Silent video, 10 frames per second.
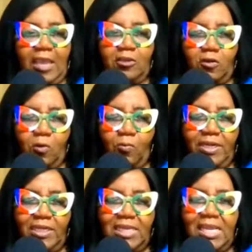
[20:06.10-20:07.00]
And you know
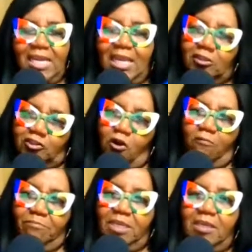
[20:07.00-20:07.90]
what it did? It
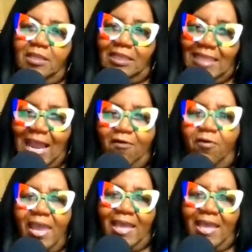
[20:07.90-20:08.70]
taught me now